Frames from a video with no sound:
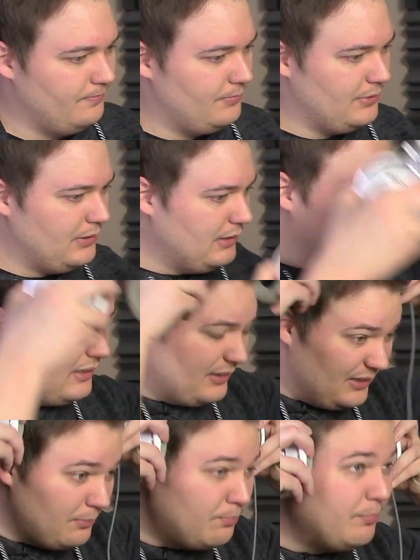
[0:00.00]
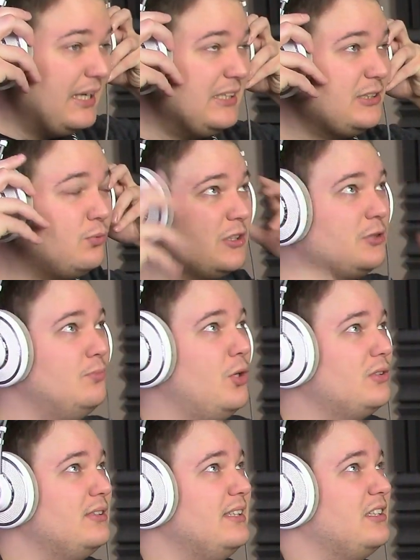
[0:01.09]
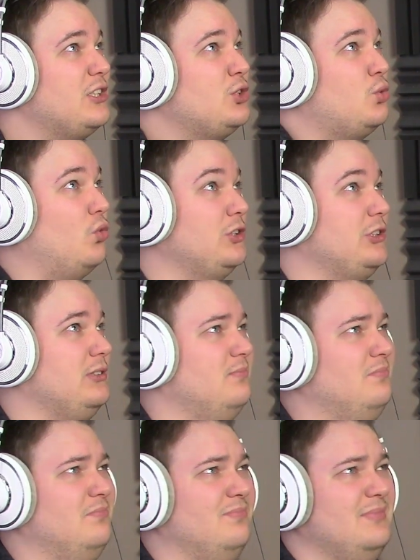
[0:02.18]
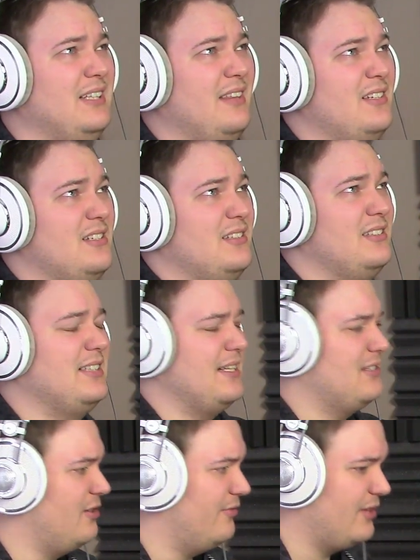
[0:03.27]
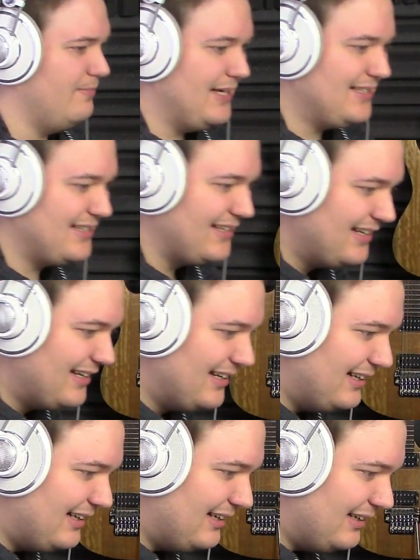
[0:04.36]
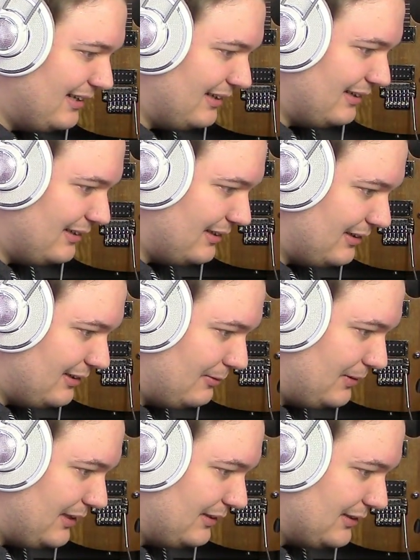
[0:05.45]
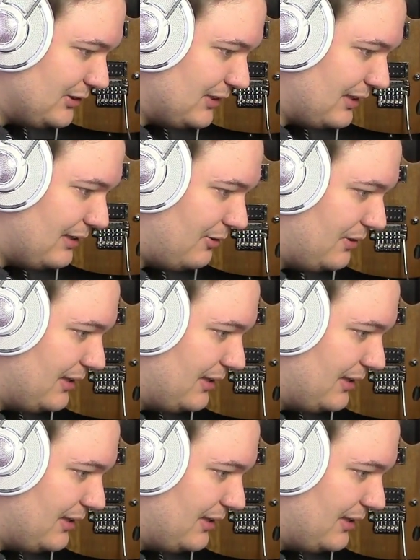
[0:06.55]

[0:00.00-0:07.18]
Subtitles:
but that bass was mostly distortion in the center of the mix. Wait, let's check it out